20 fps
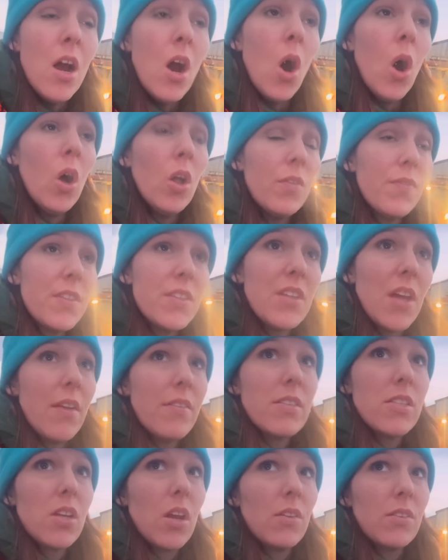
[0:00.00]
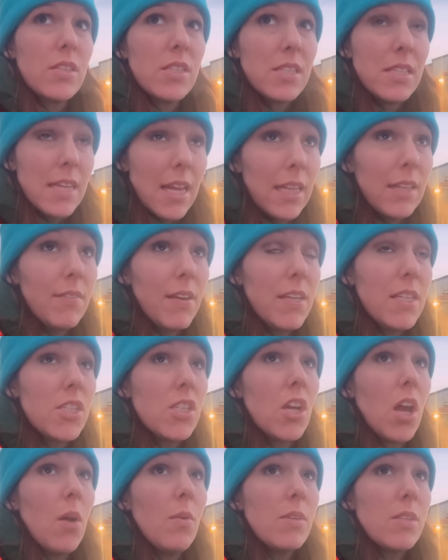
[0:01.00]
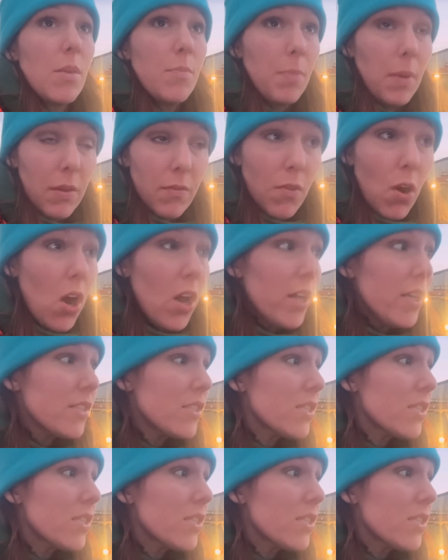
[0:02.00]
All of the dairy stock that's nearly ready to go is at Big Roy's.